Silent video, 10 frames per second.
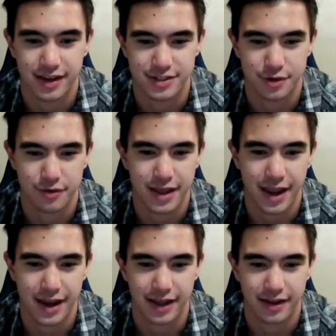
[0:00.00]
It's
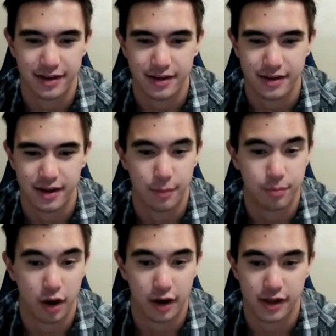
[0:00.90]
creating a
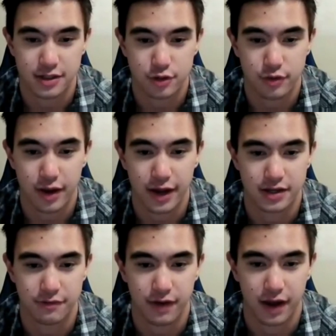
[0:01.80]
product, creating
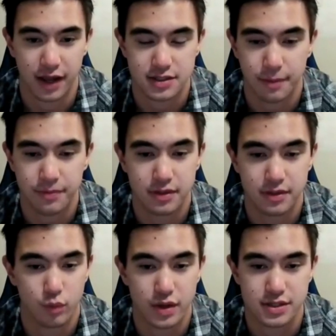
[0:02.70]
a device, something
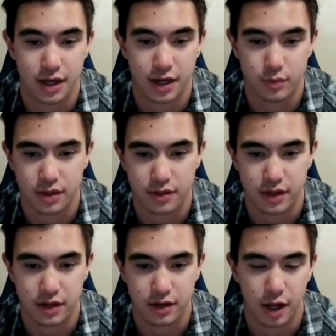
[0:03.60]
that we genuinely
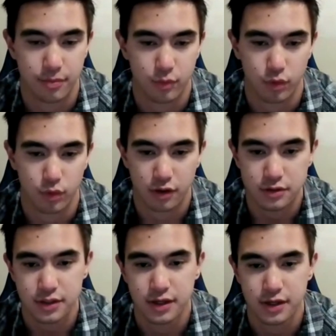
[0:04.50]
think could help the
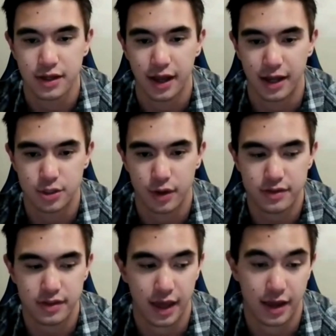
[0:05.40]
world. And so I
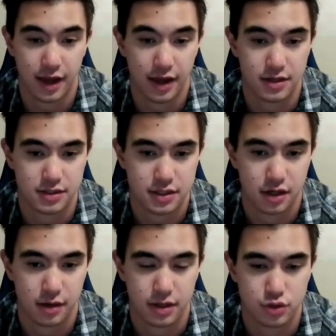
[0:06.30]
think the AI is just
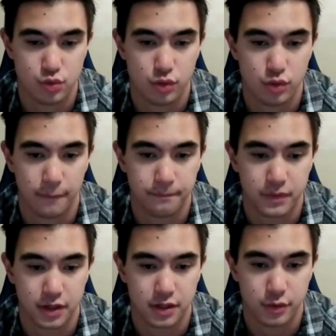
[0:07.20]
going to be a tool
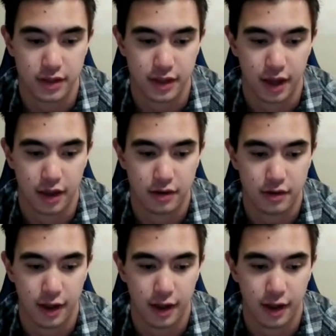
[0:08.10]
in doing that.